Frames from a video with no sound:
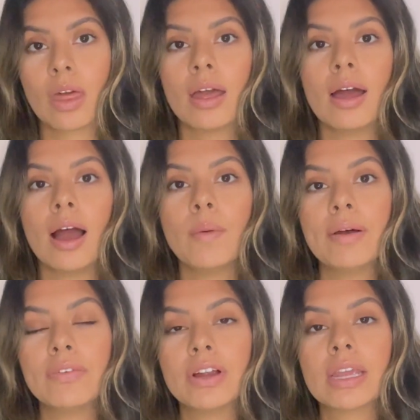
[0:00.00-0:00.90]

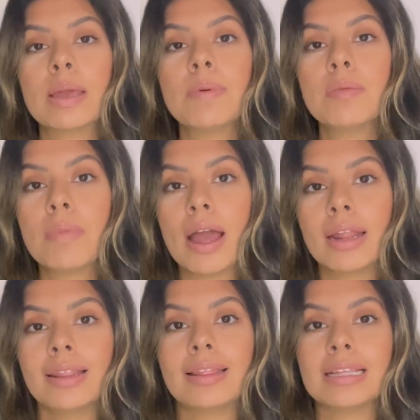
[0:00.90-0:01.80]
However, keep in
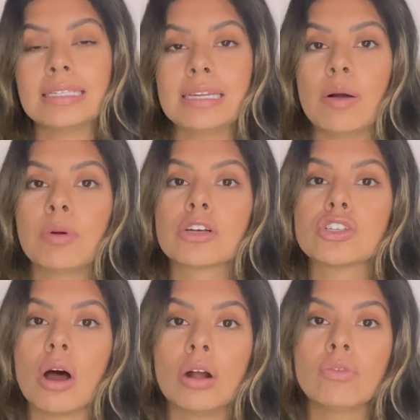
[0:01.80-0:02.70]
mind that these networks
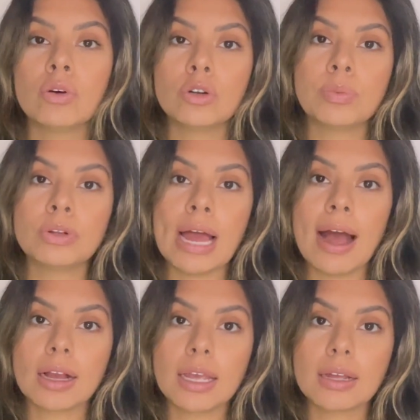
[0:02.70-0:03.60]
are vulnerable to
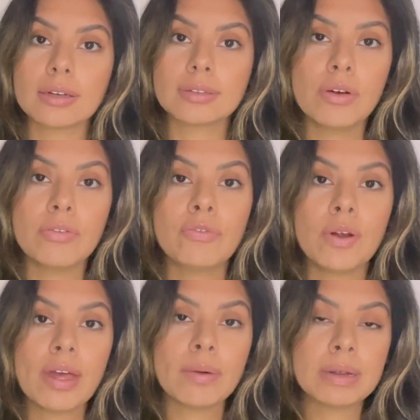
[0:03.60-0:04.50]
hacking. For
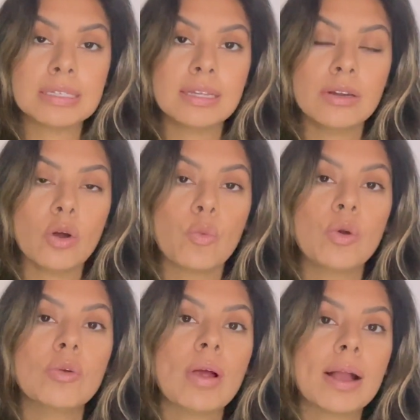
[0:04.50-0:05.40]
that reason,
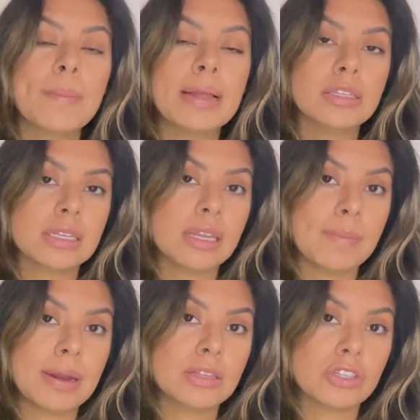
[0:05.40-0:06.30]
we recommend to
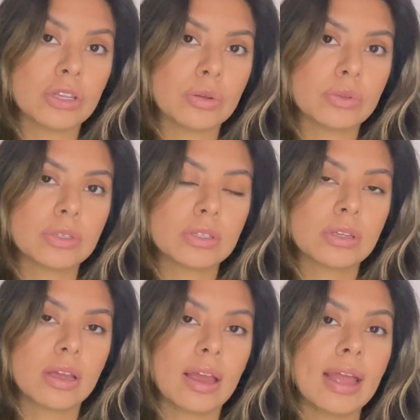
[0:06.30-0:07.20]
limit its use
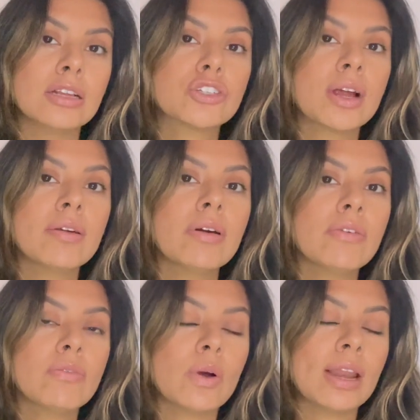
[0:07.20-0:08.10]
and try to
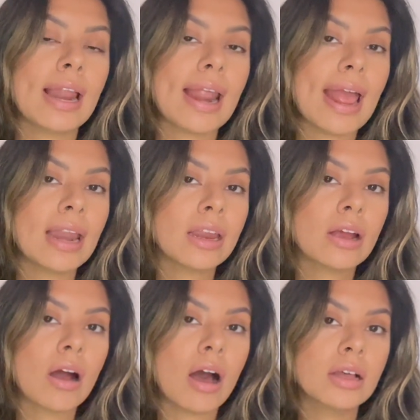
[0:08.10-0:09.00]
avoid at any
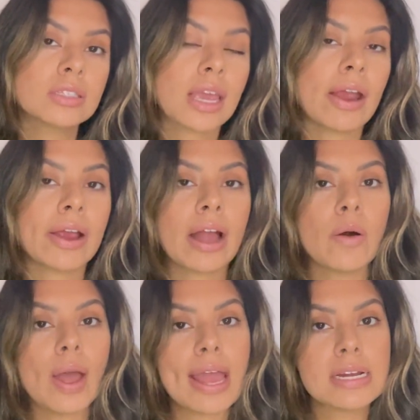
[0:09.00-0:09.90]
cost carrying
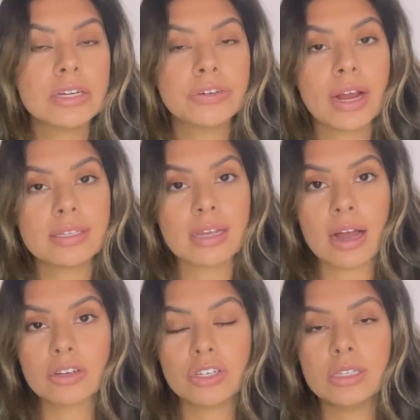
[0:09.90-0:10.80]
out any
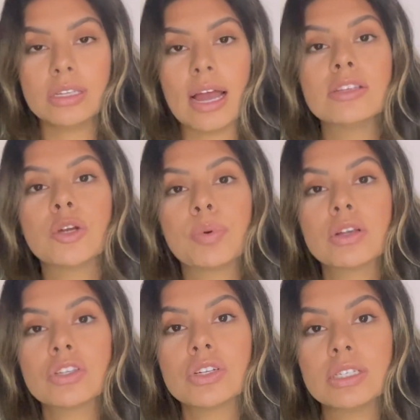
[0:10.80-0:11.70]
transactions, as your
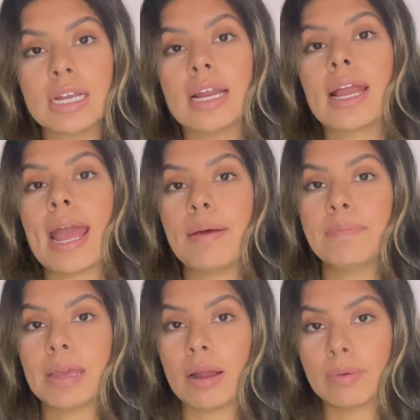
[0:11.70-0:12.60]
personal data can
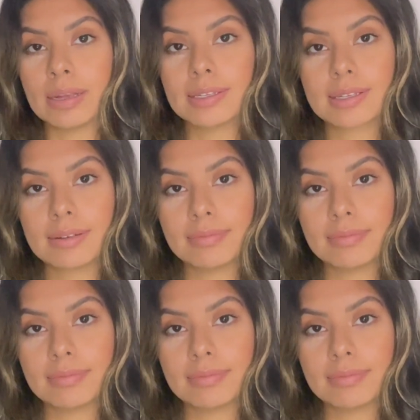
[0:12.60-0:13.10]
be at risk.